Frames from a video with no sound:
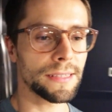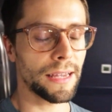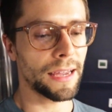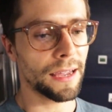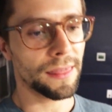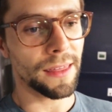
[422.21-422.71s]

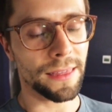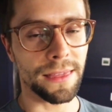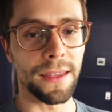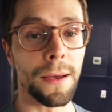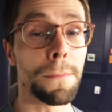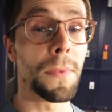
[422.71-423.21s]
saying that
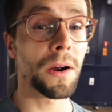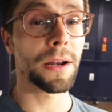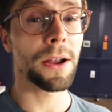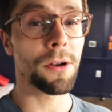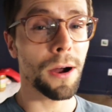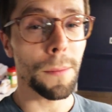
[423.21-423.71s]
the
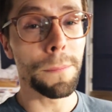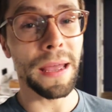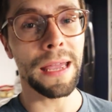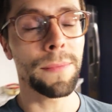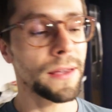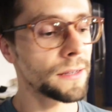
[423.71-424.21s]
Mardi Gras
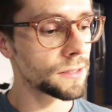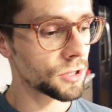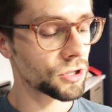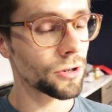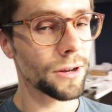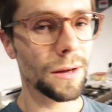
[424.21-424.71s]
babies
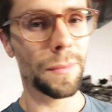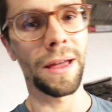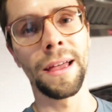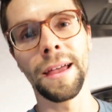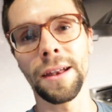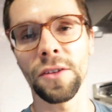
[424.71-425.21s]
showed up.
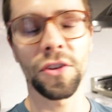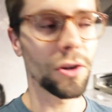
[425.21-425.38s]
Now, if